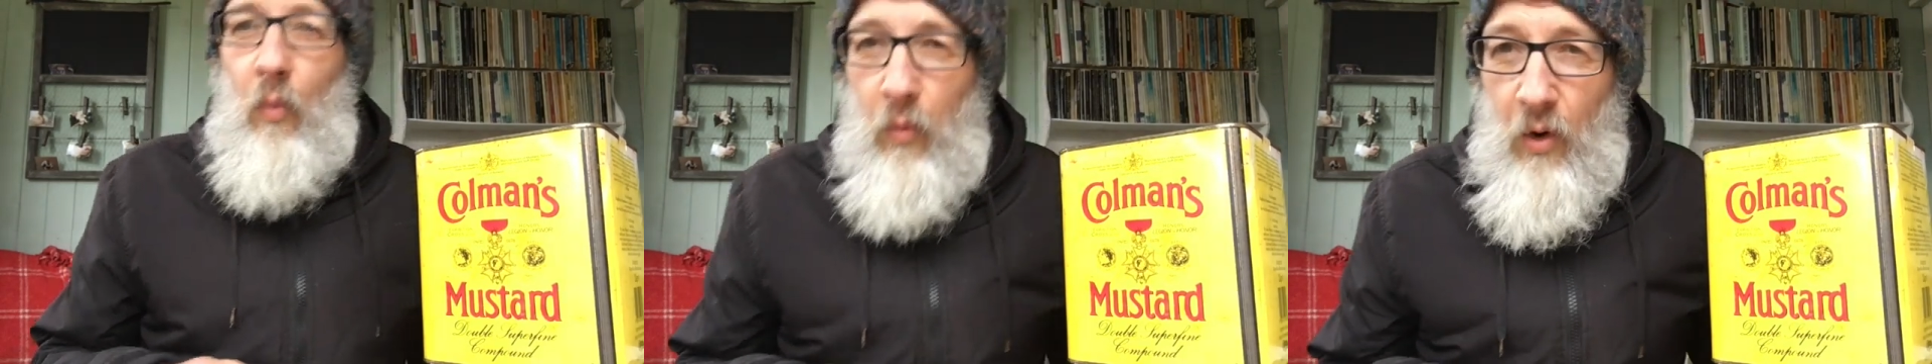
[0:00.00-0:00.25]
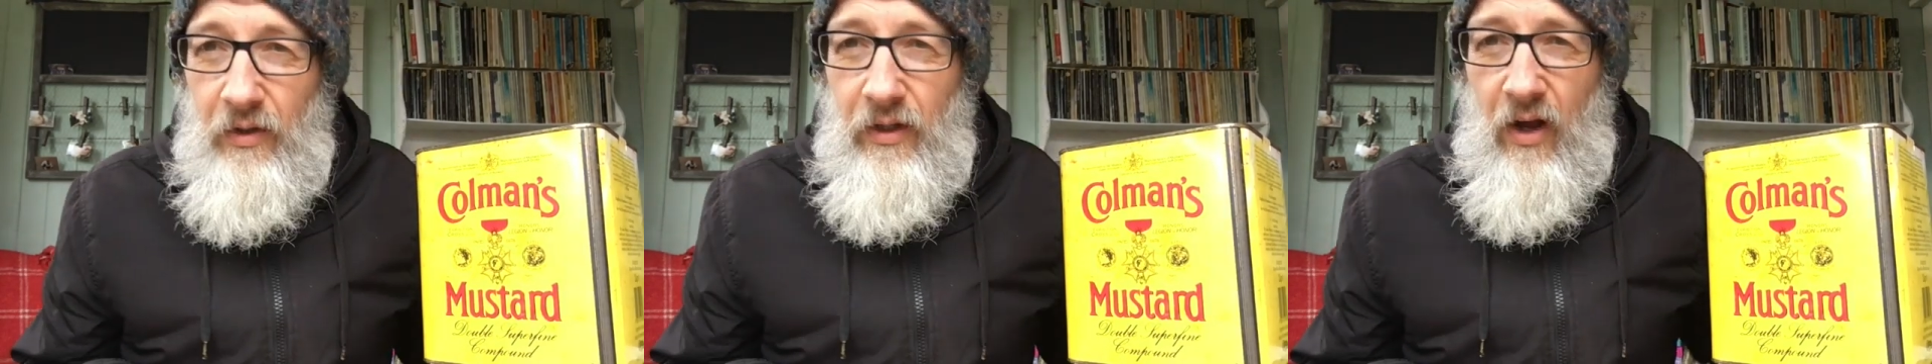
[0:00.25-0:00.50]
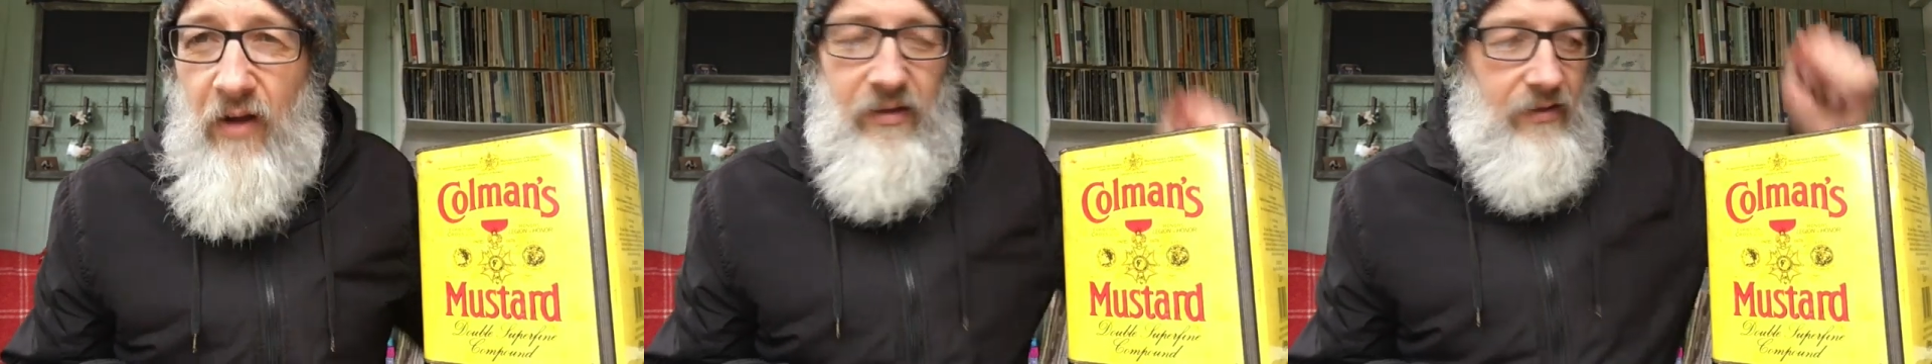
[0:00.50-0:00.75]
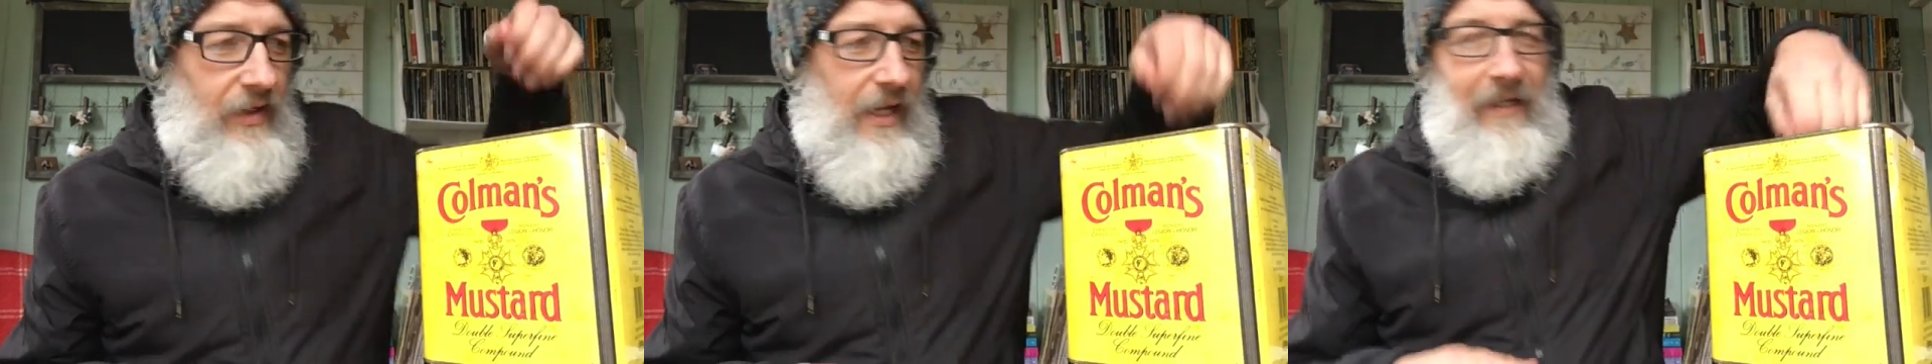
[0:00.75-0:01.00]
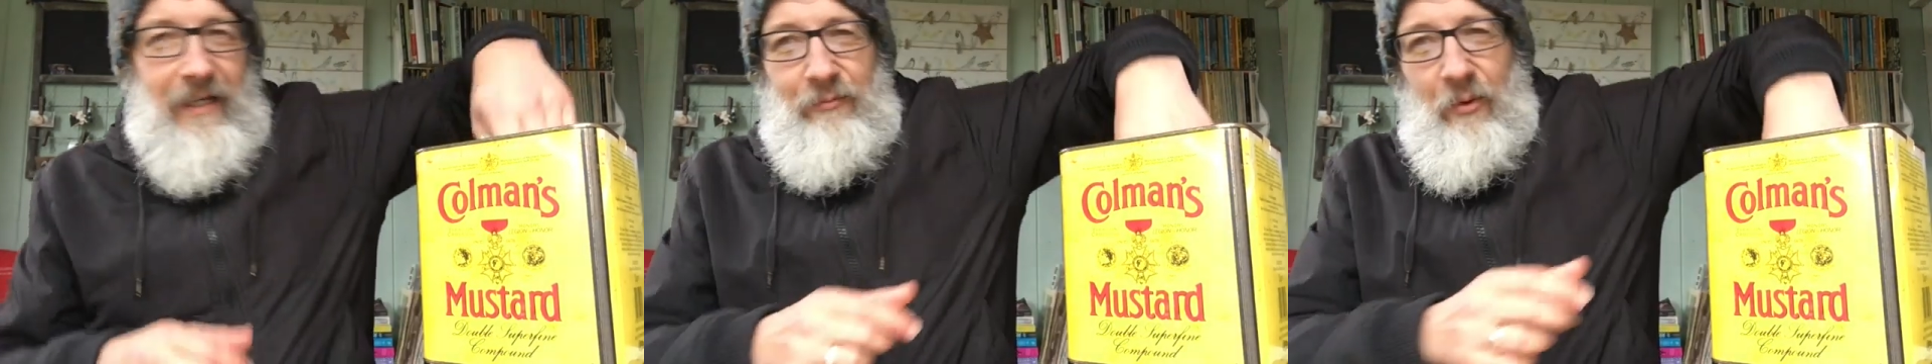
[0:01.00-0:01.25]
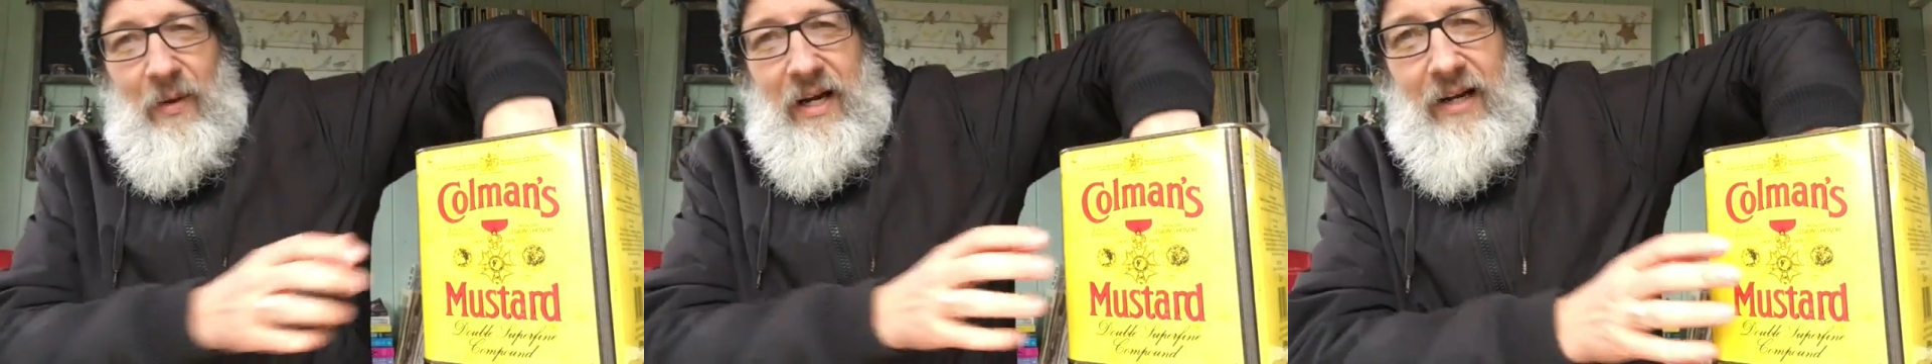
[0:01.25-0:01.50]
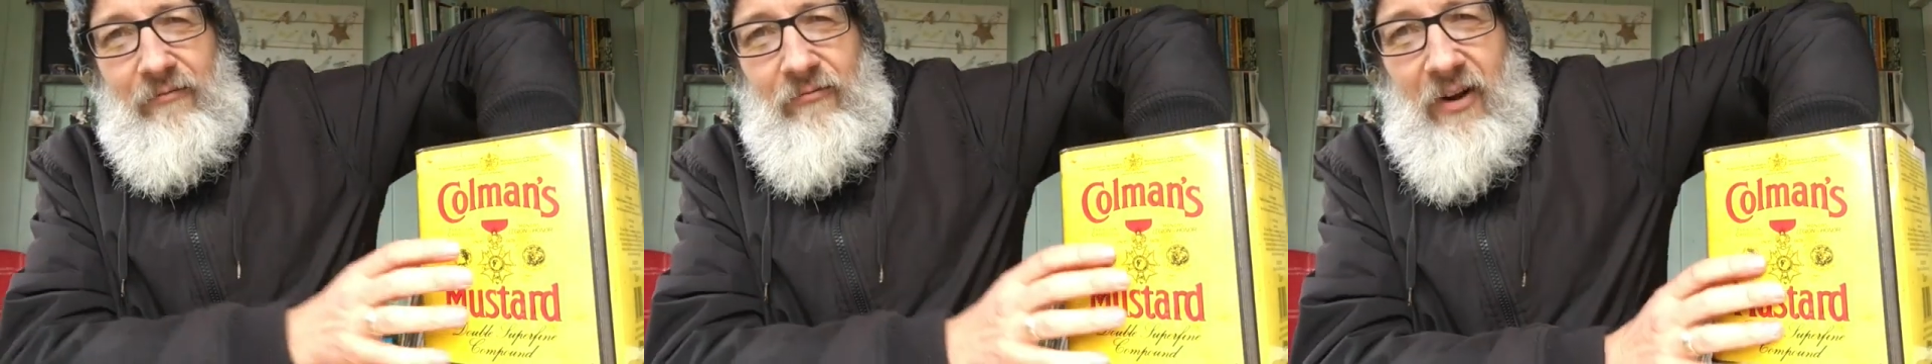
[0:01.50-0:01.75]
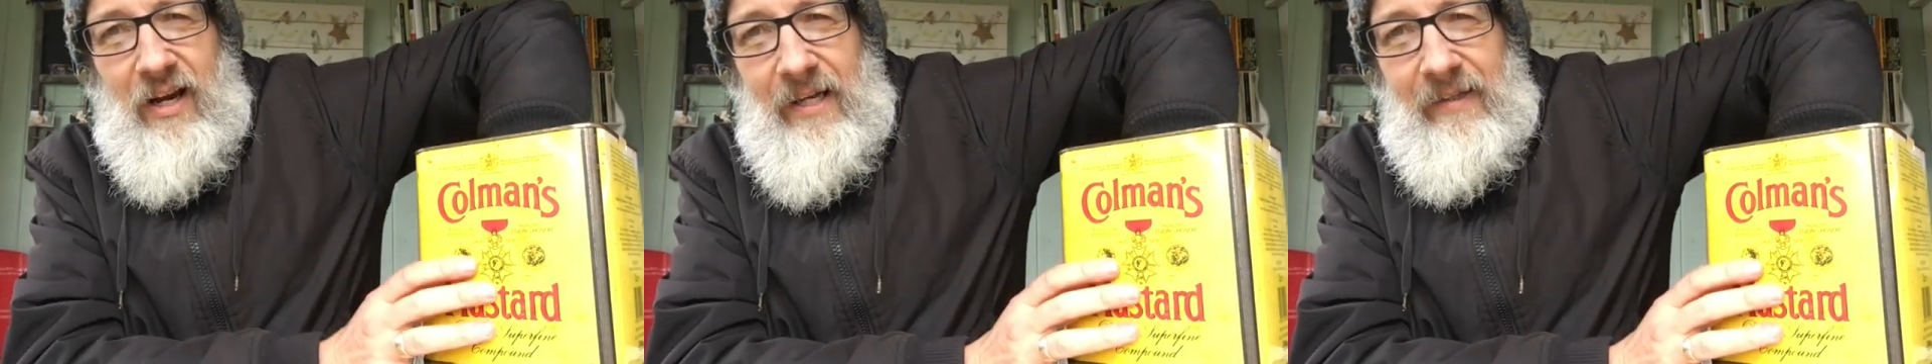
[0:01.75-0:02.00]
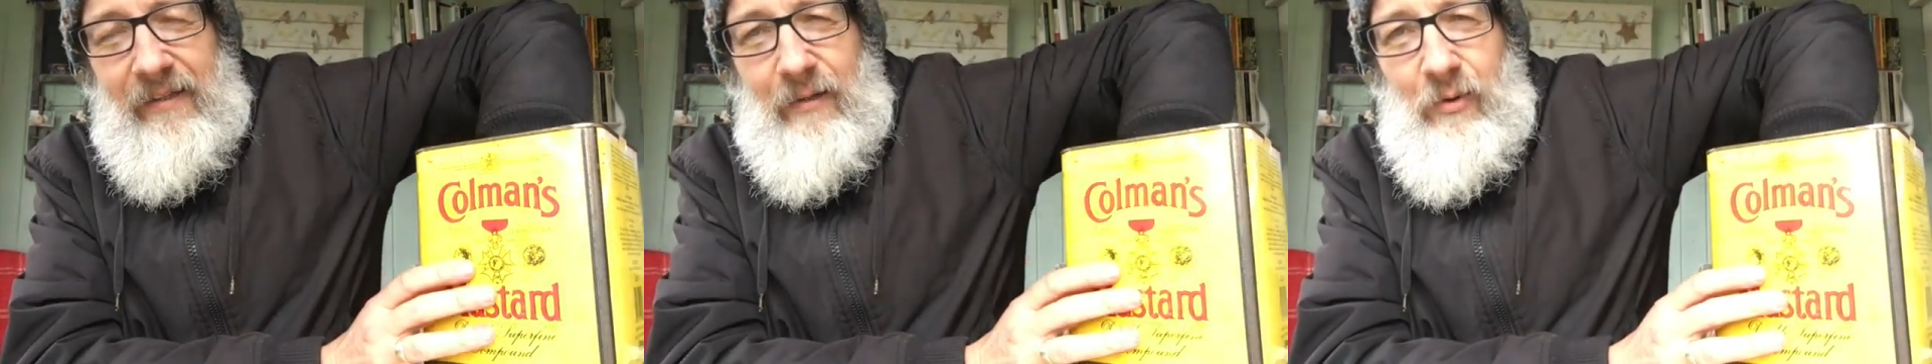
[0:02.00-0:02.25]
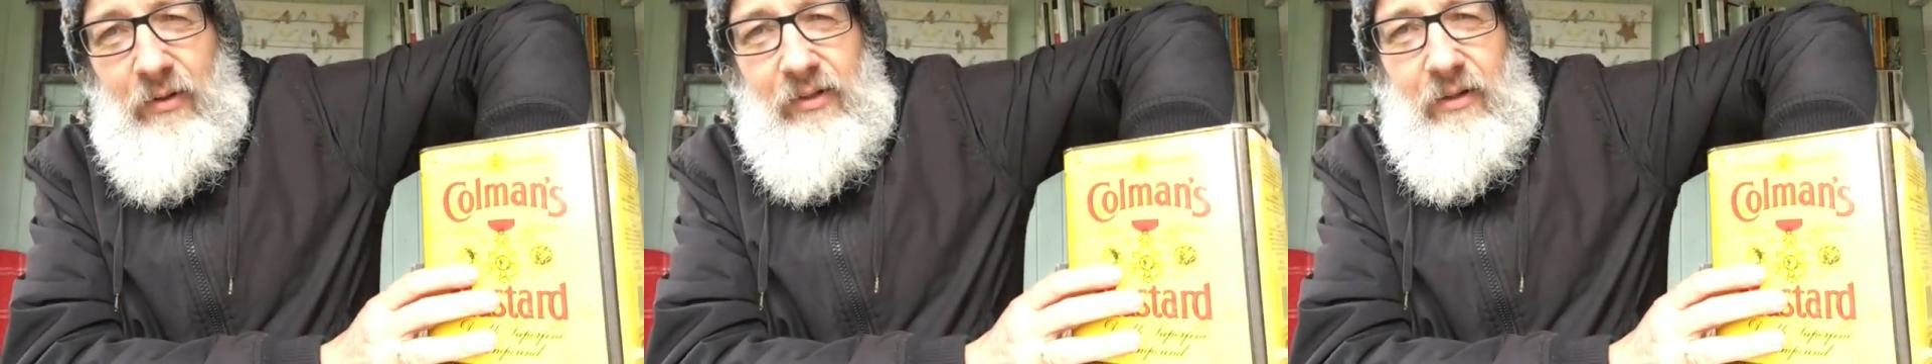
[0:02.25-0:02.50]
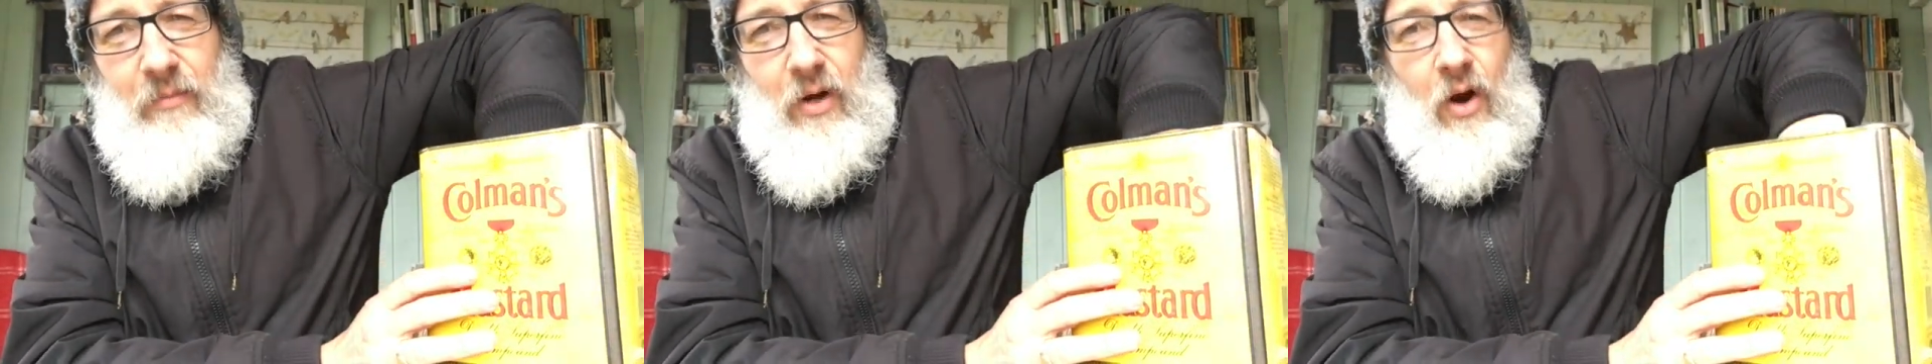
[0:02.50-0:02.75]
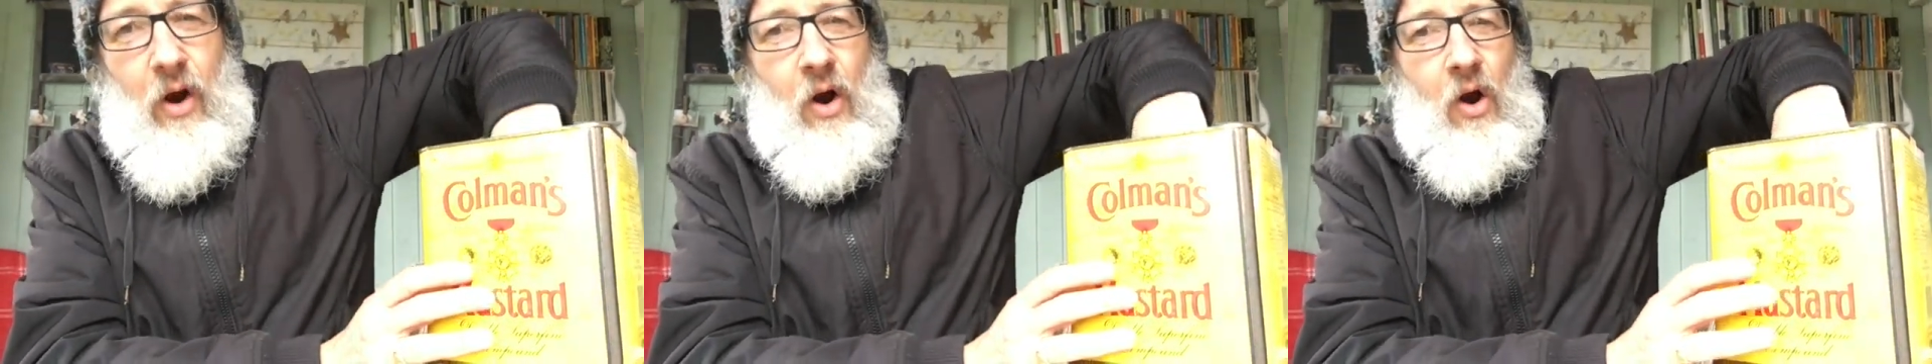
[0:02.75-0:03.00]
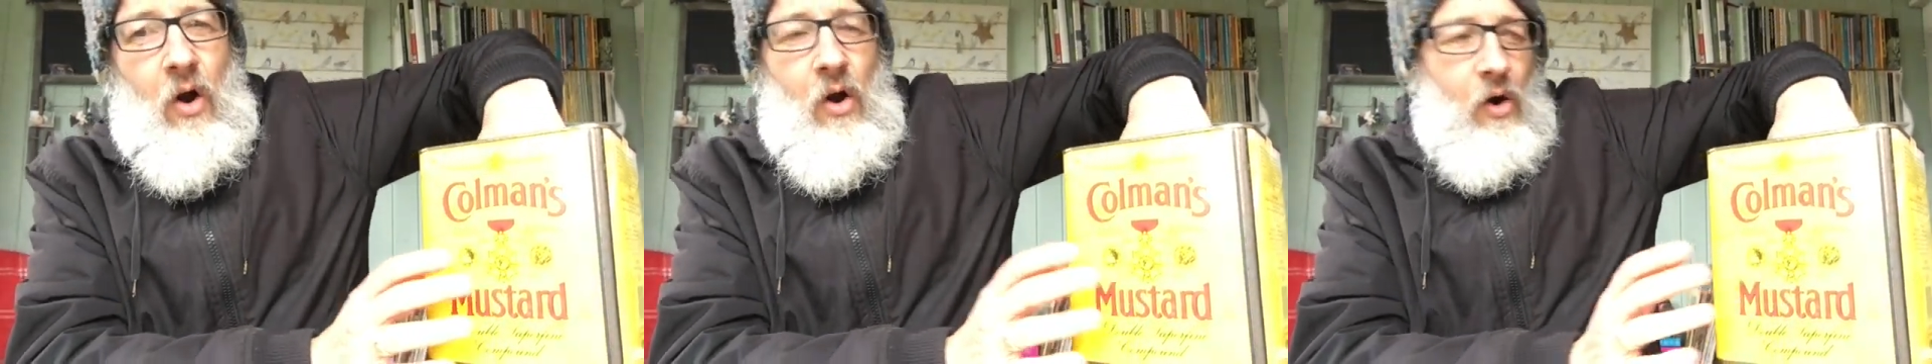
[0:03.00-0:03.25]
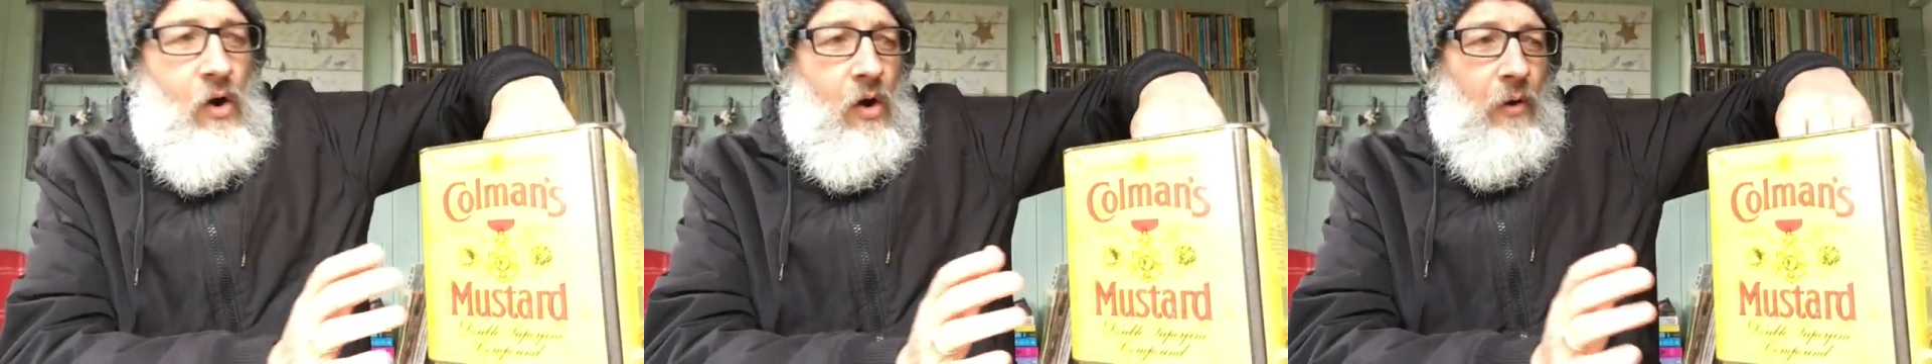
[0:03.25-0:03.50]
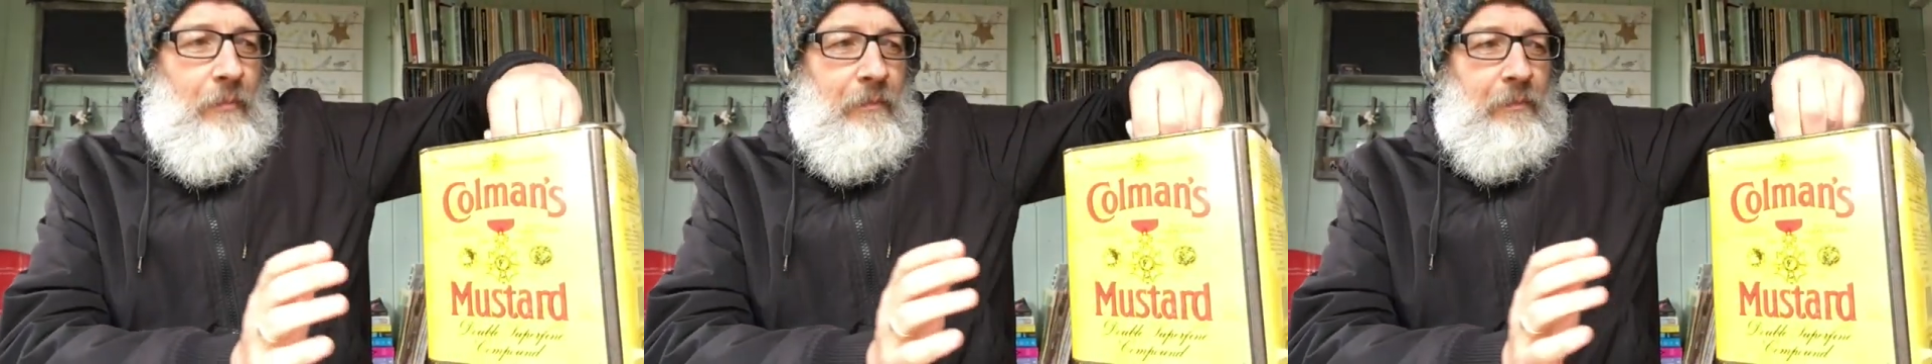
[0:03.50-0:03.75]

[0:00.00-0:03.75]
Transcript: one last thing. Let's put my hand right into the bottom. Oh!